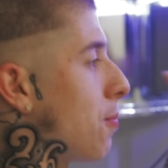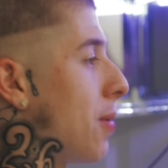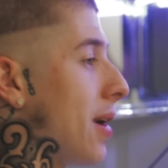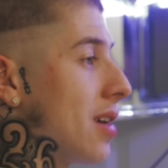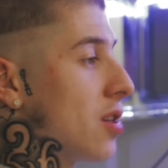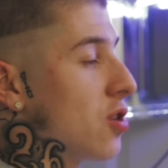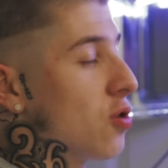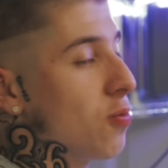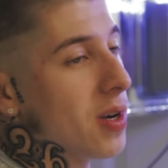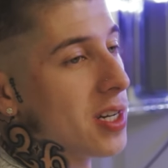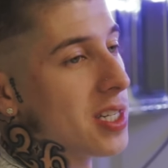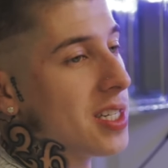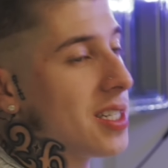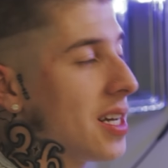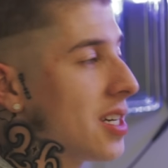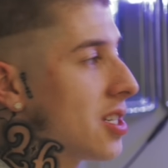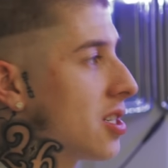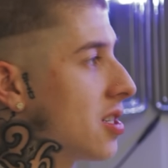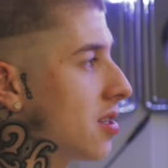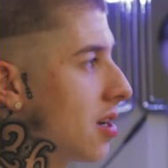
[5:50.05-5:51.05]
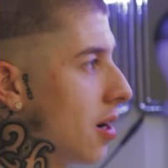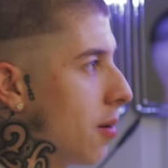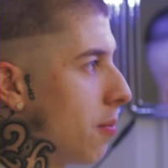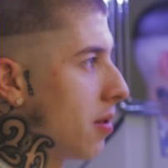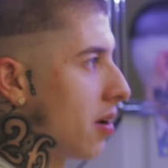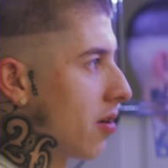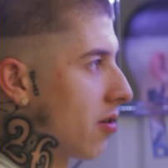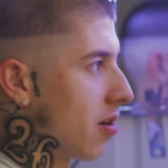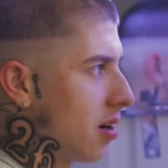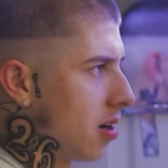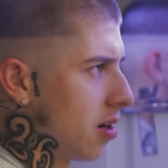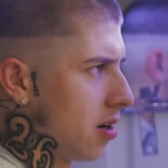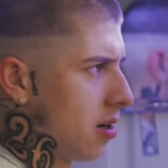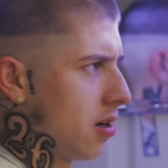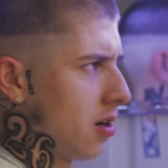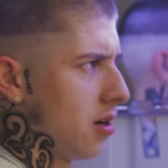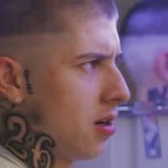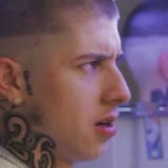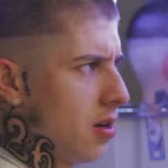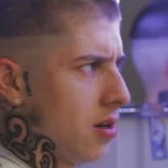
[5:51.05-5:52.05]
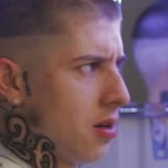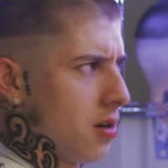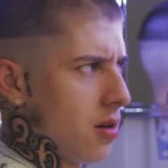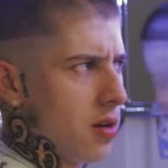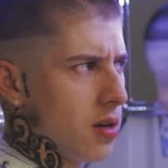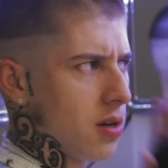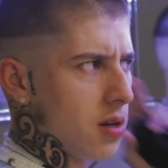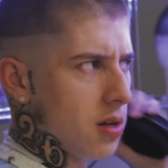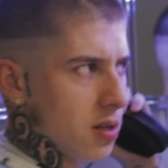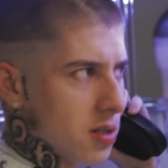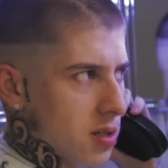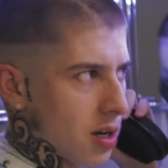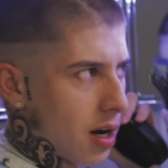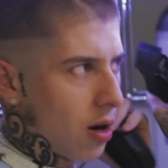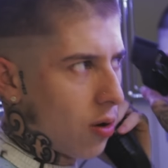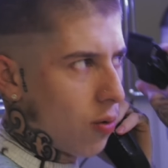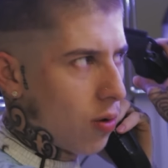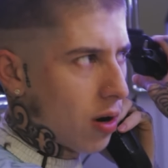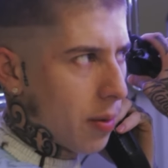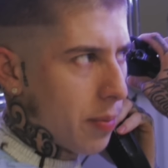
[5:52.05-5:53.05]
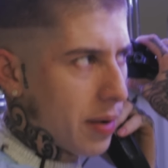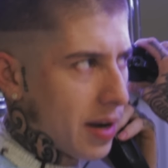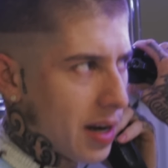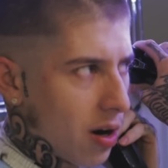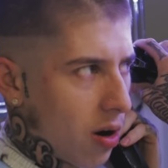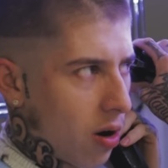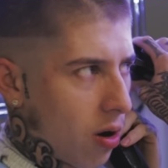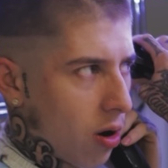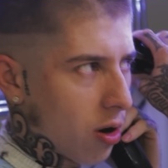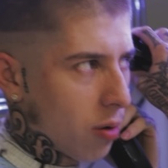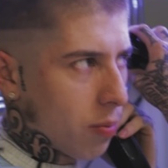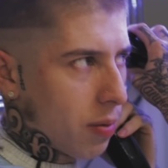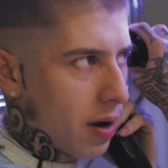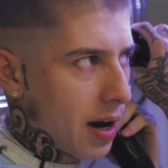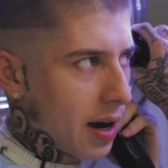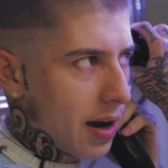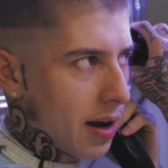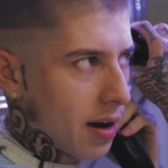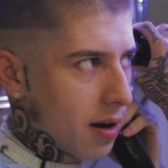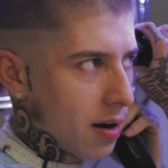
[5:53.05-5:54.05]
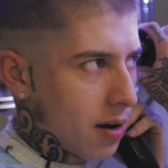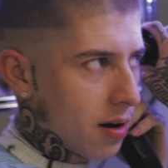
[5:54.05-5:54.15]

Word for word: paying too much attention to the mirror. So I don't want to make it harder by